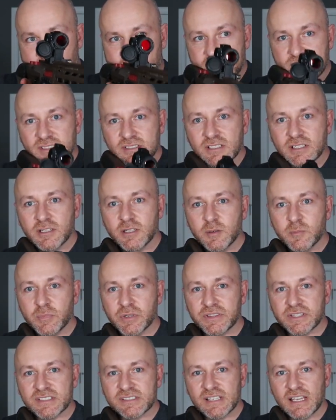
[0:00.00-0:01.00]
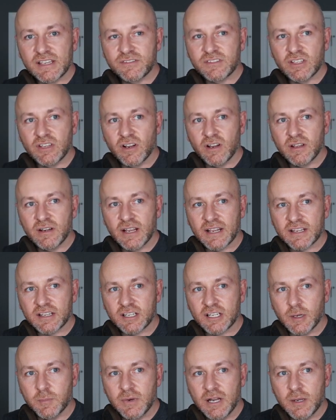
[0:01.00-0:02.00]
once, put the safety on, I
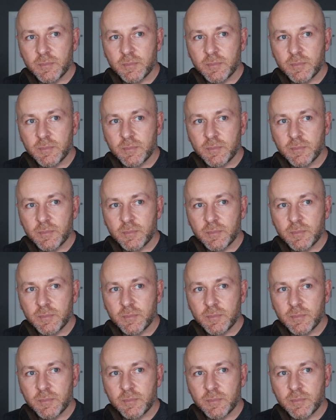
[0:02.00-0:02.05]
can come